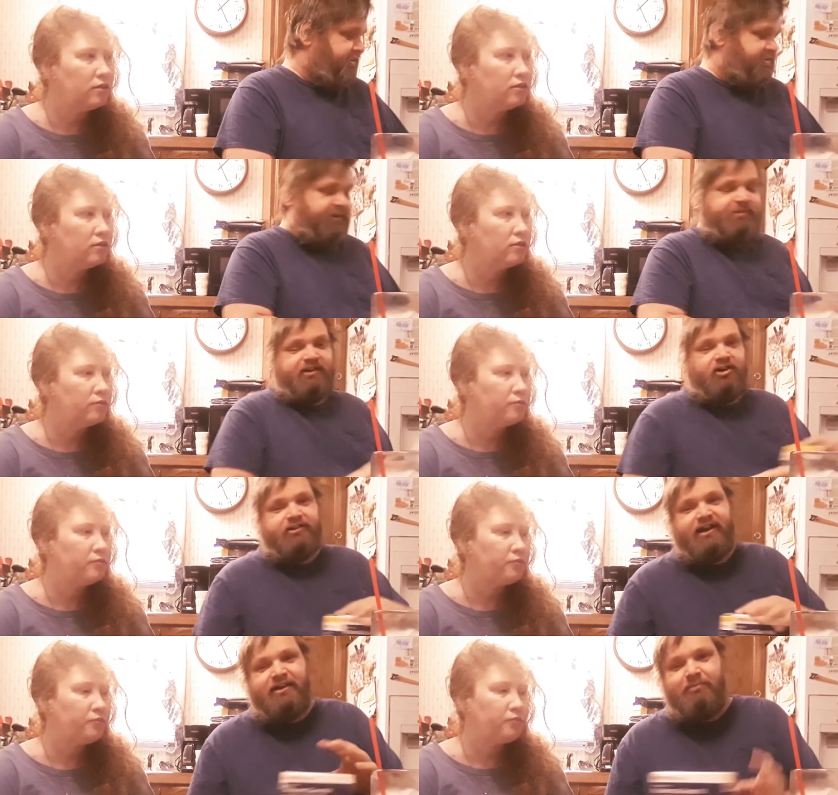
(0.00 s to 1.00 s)
Speaker 1: Something all
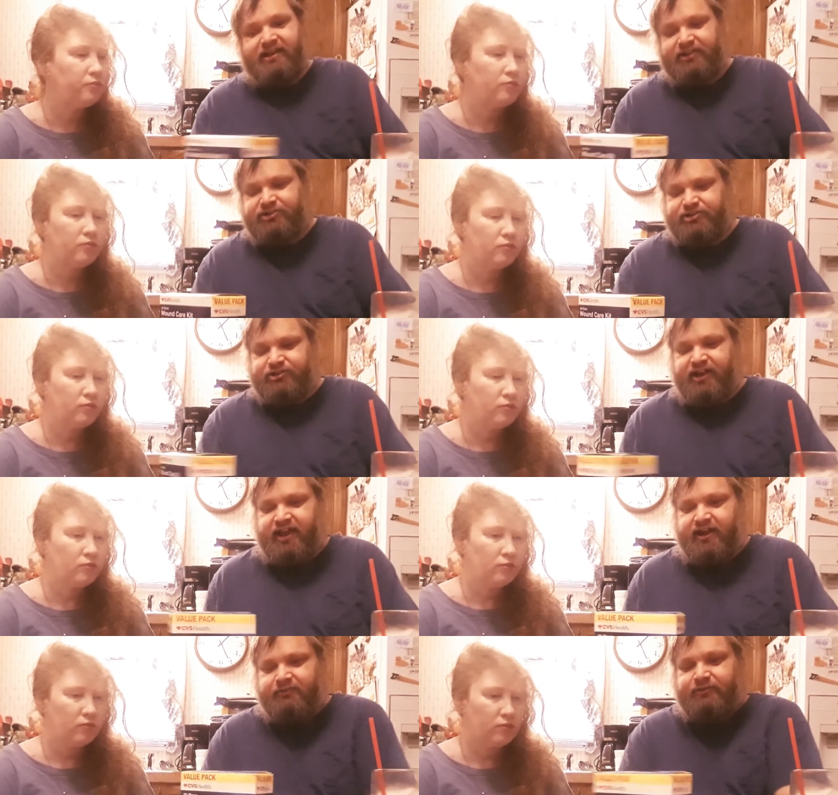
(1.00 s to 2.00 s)
diabetics should
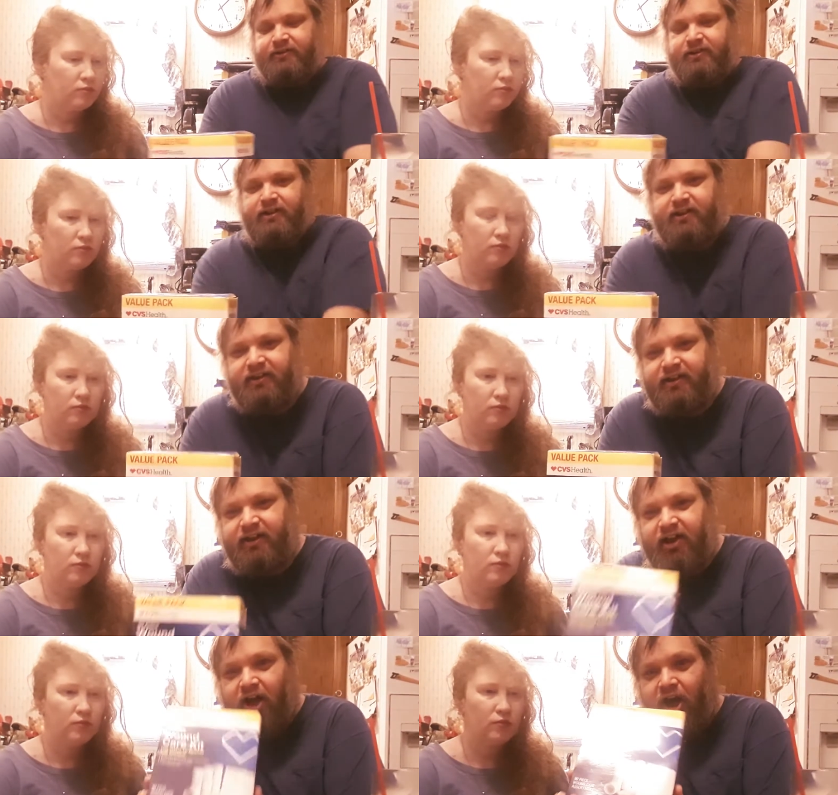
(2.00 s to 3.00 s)
have
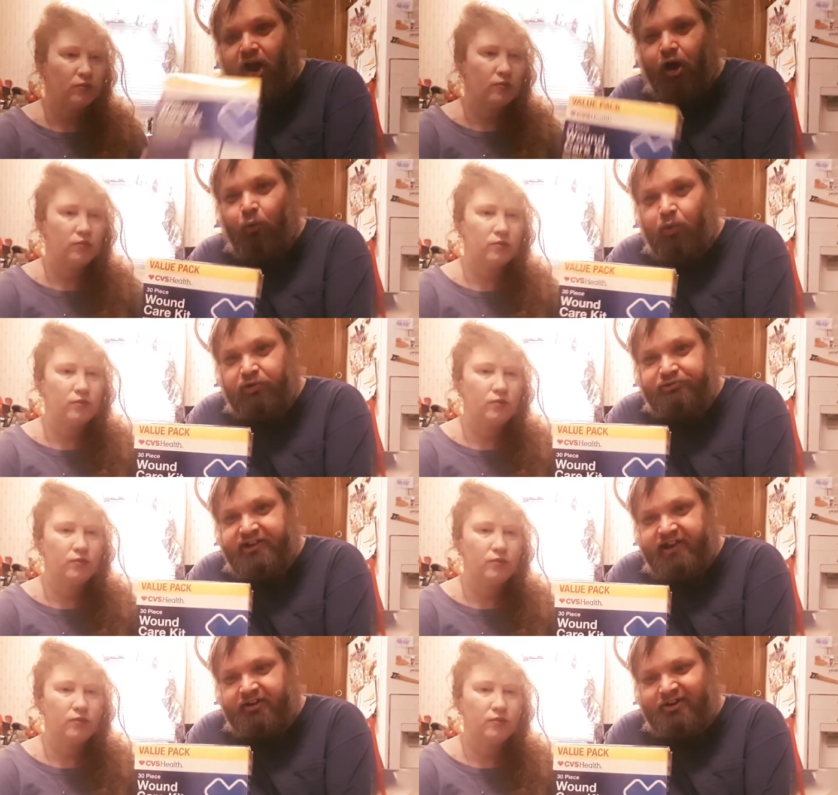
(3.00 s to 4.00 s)
a wound
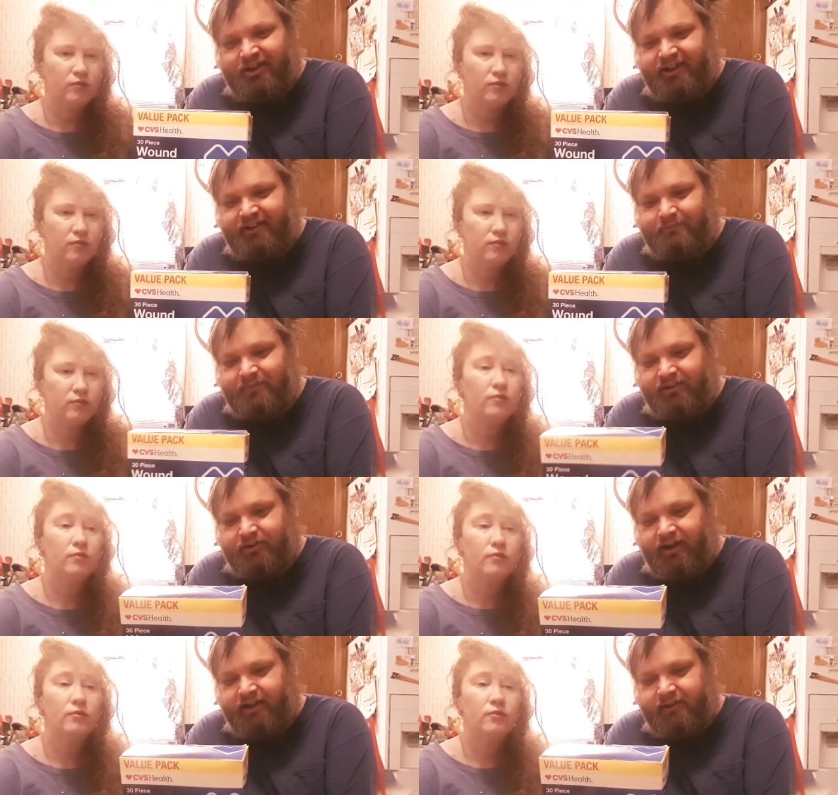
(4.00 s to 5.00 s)
care kit. You know,
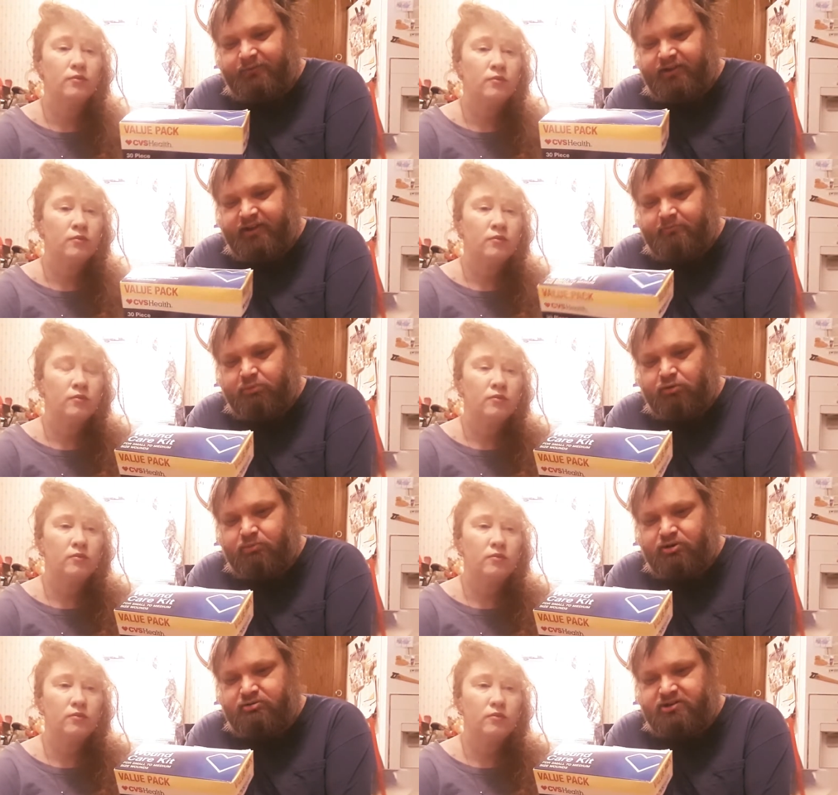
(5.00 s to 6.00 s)
like if you get boo
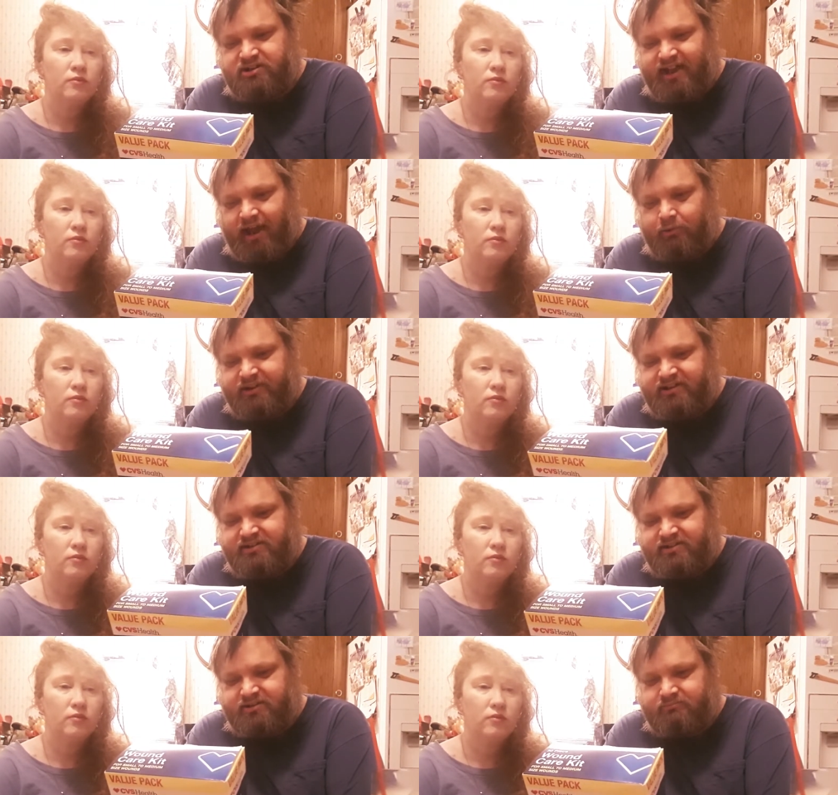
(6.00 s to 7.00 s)
boos,
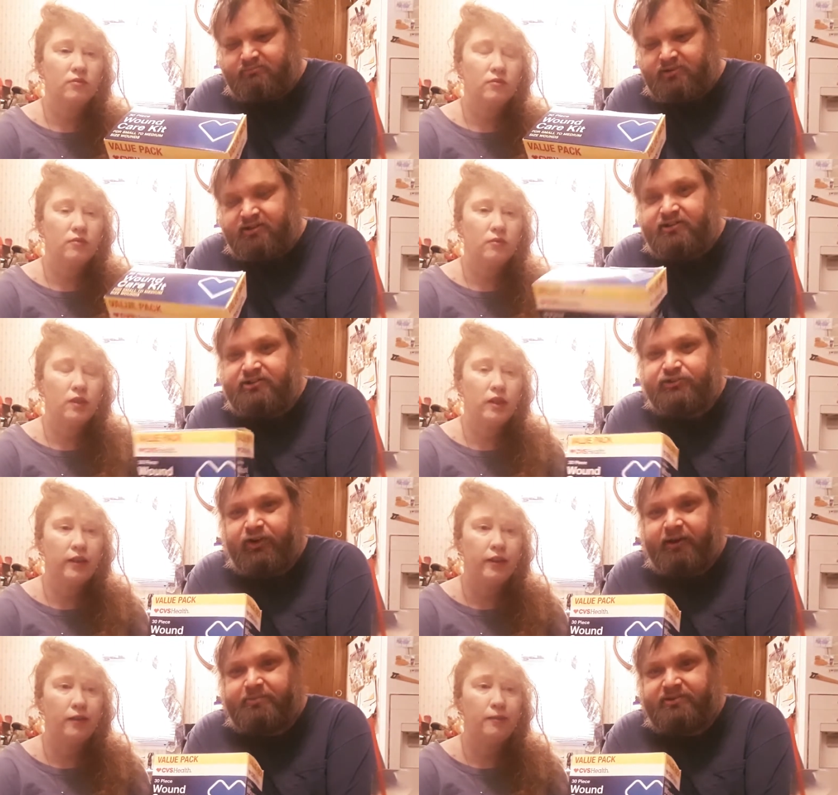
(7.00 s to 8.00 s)
owies, and
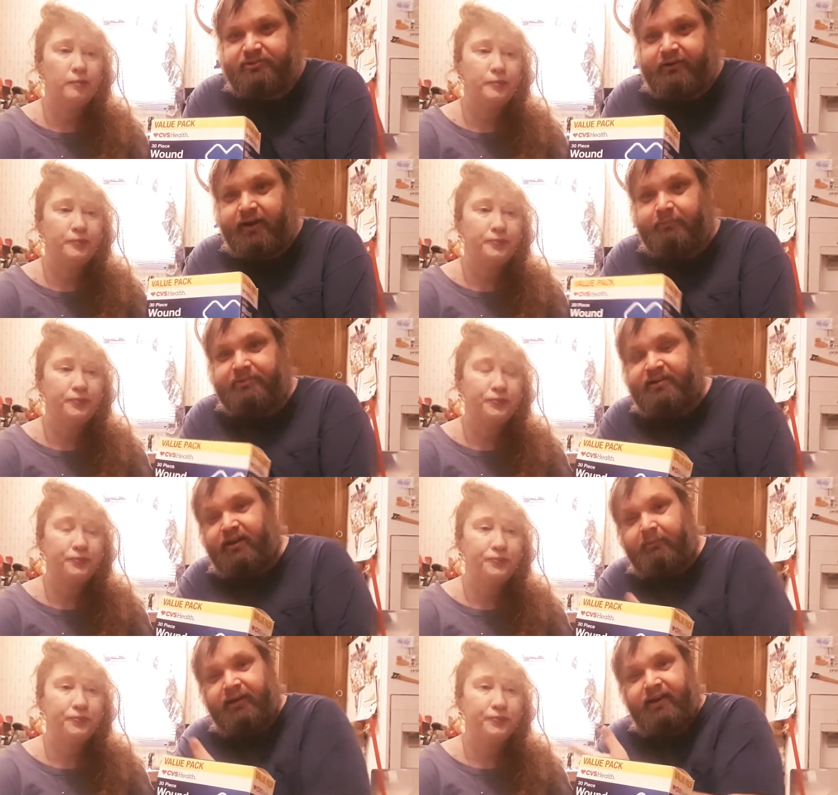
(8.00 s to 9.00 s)
scrapes and scraps.
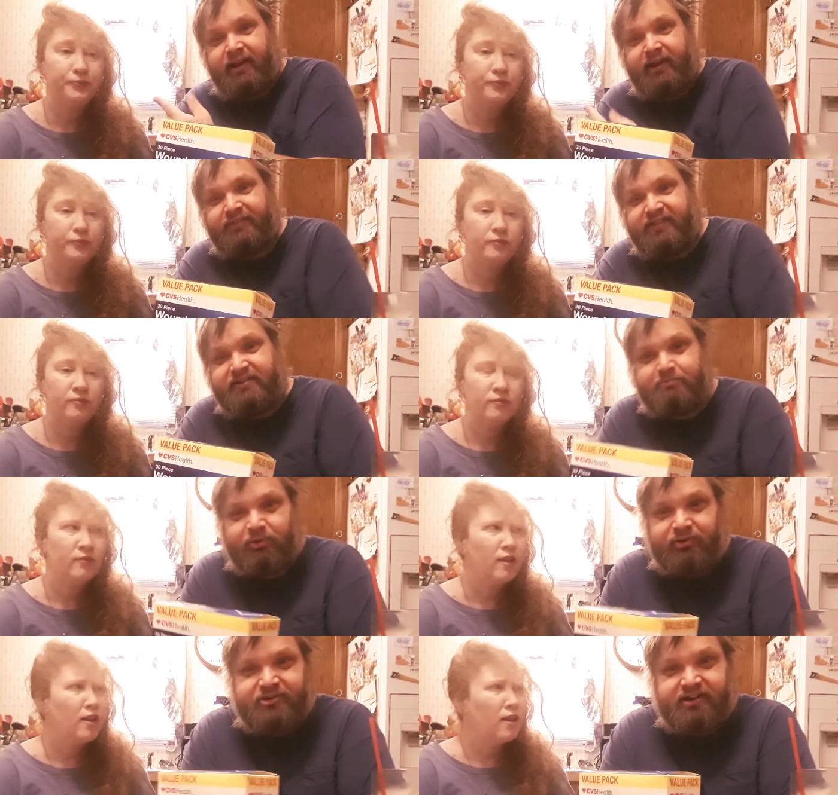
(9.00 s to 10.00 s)
I mean, I got this
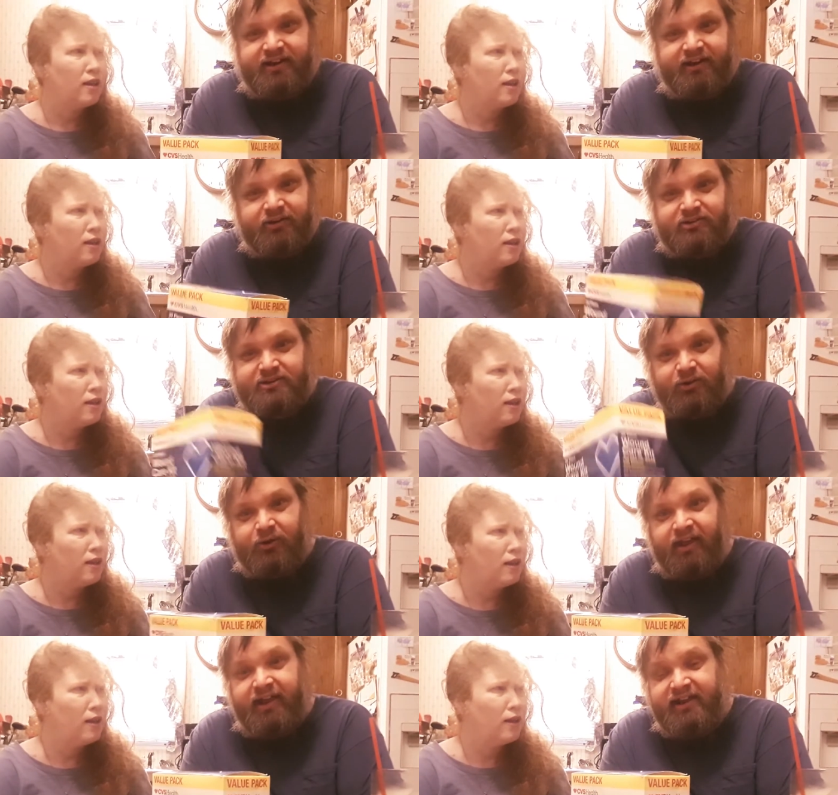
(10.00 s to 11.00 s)
person here, so
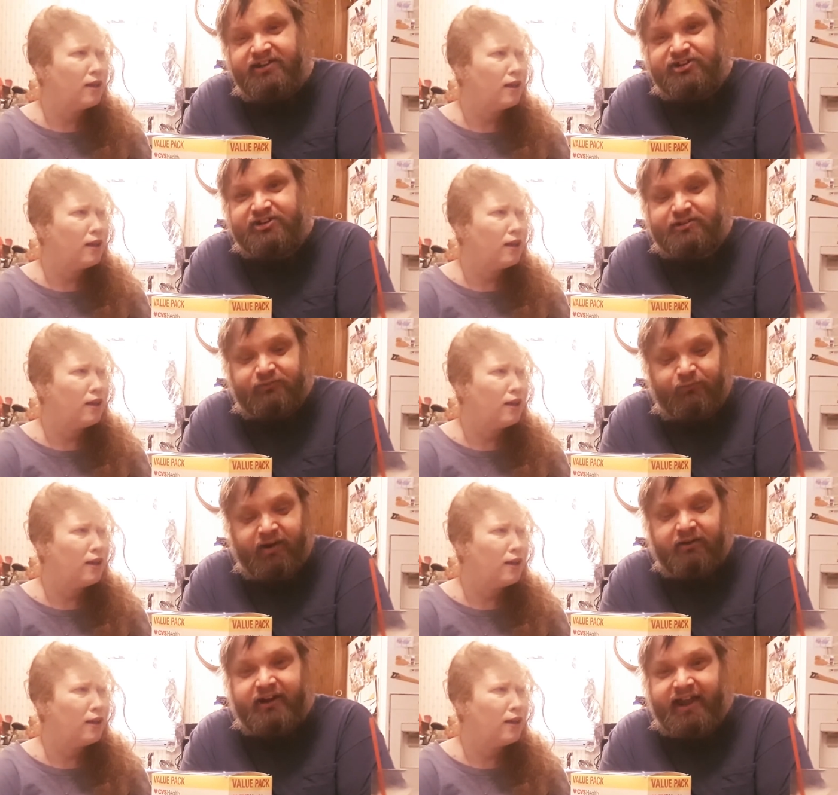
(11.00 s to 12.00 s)
she's
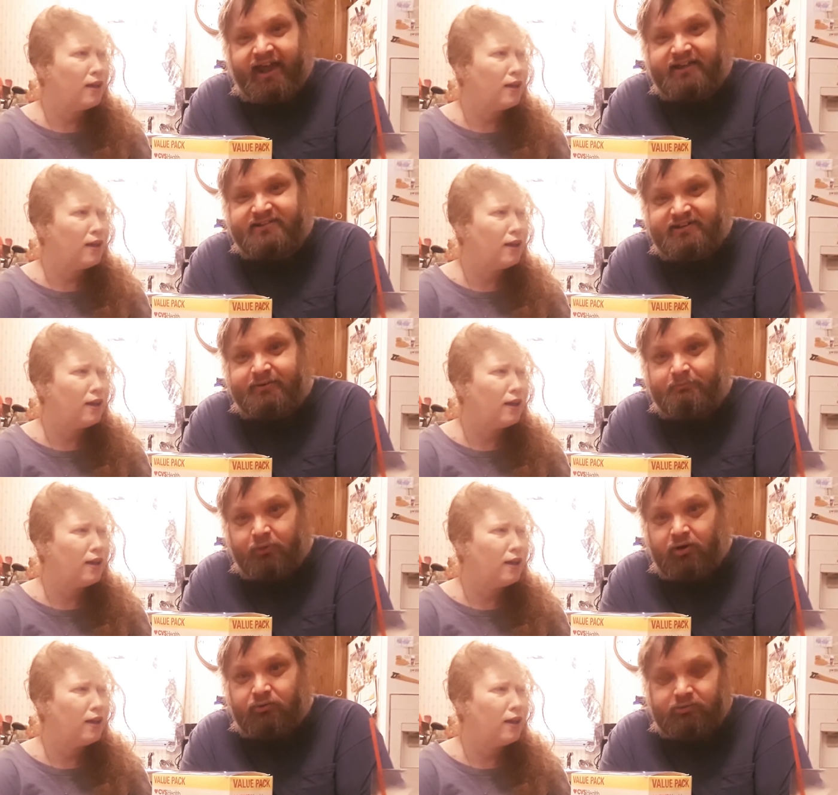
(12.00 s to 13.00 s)
very accident
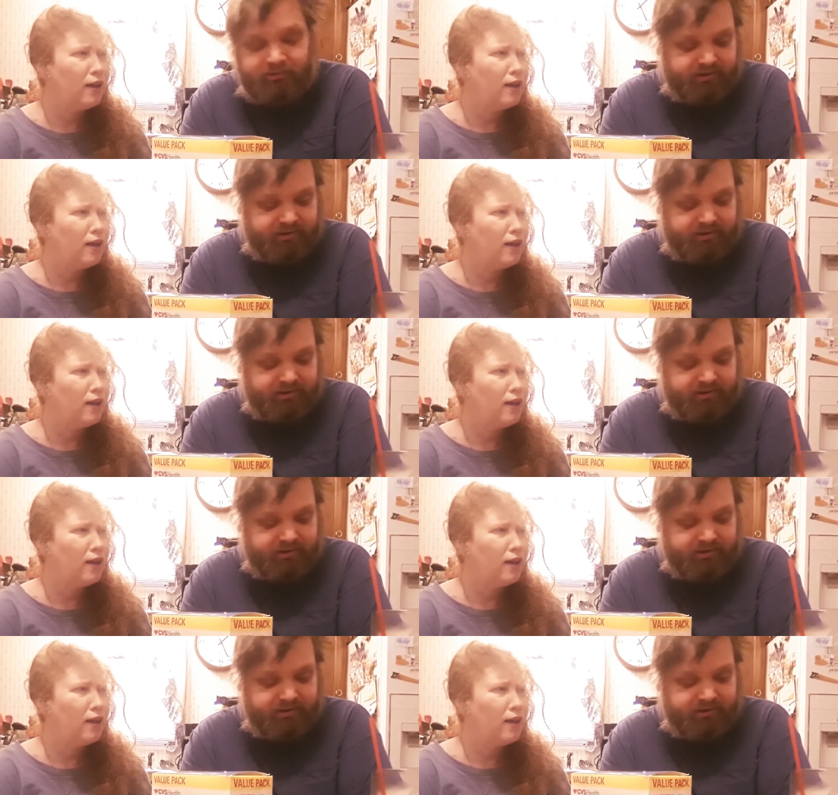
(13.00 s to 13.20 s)
prone.